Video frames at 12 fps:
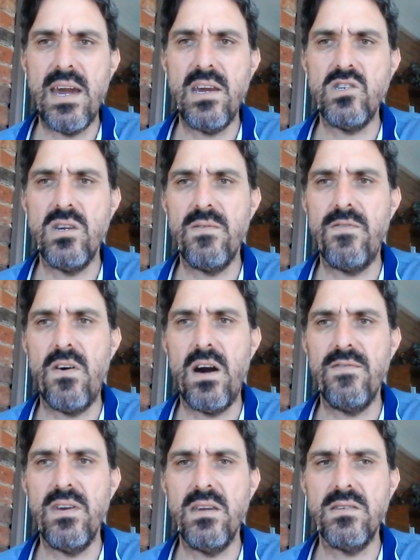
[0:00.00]
aging,
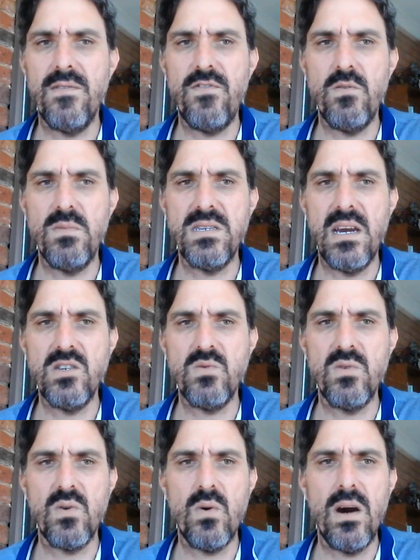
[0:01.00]
5 years, and fermentation
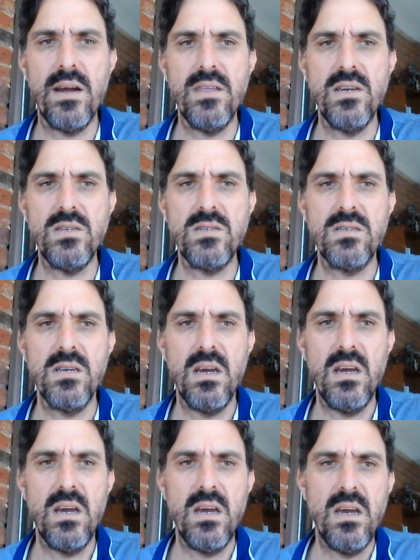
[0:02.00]
required.
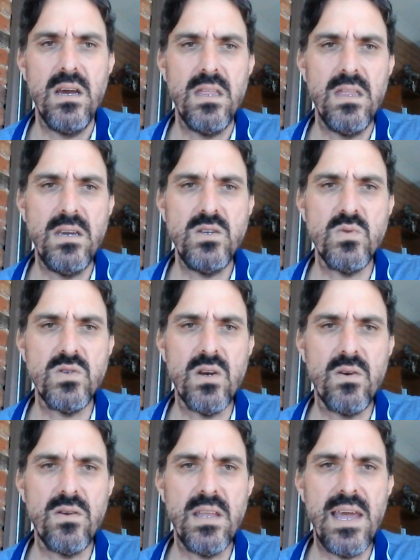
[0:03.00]
These
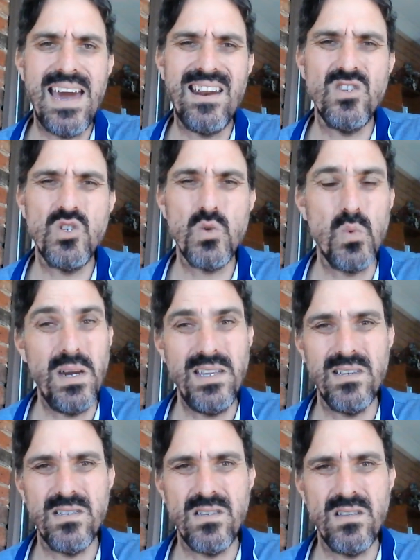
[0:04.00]
result in the added
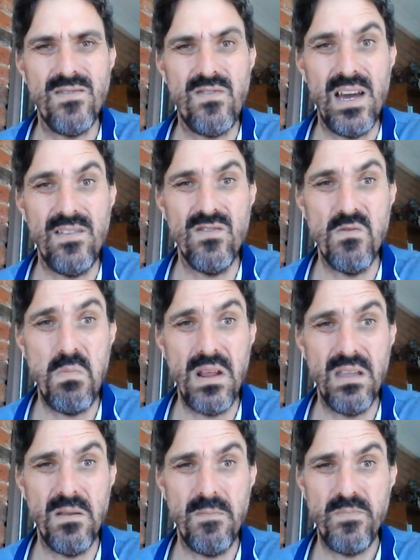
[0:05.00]
sweetness to the flavour of the
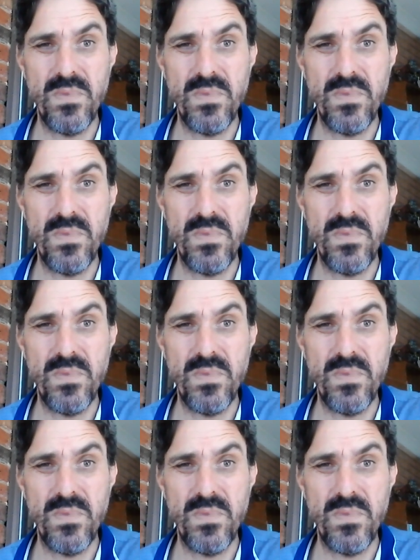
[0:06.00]
blend.